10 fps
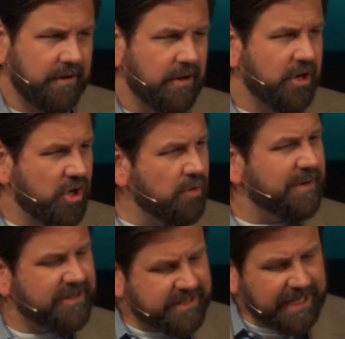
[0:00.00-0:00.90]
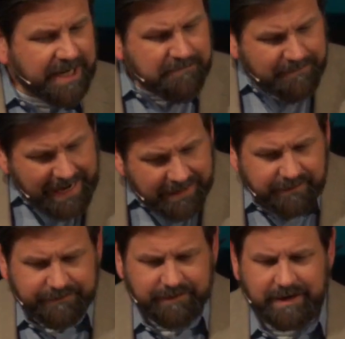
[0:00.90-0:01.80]
Human sin
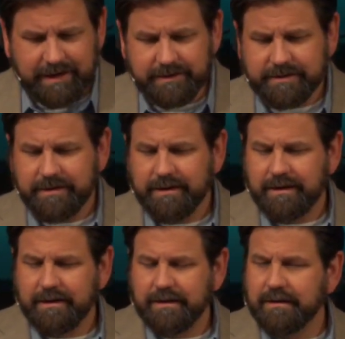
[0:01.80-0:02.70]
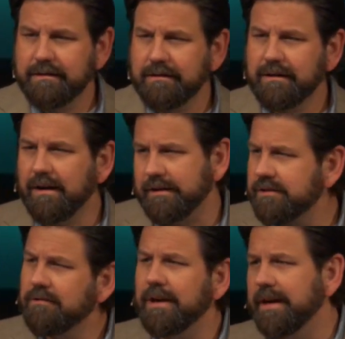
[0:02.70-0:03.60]
magnifies
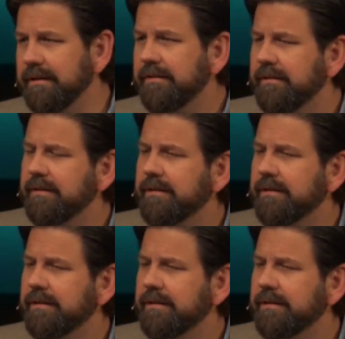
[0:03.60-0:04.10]
God's grace.